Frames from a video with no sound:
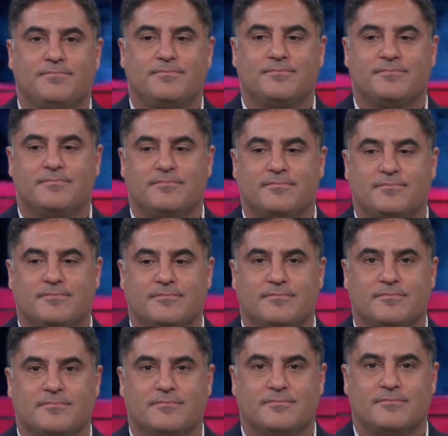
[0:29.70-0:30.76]

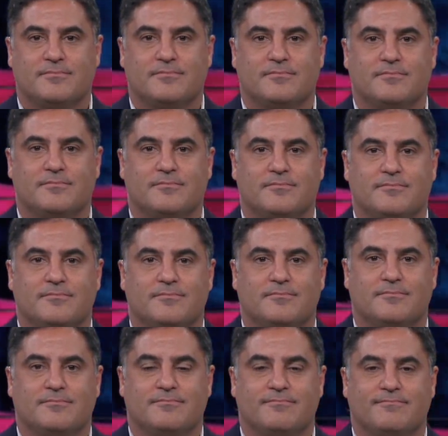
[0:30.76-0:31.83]

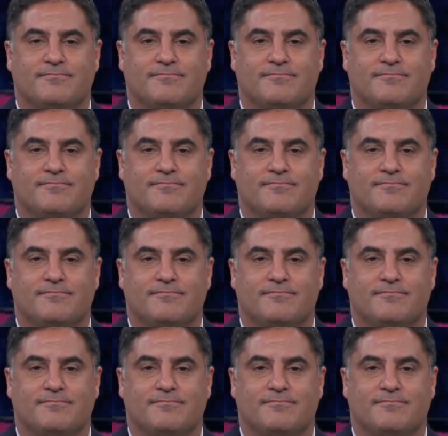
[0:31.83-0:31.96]
No words are spoken by the person on screen.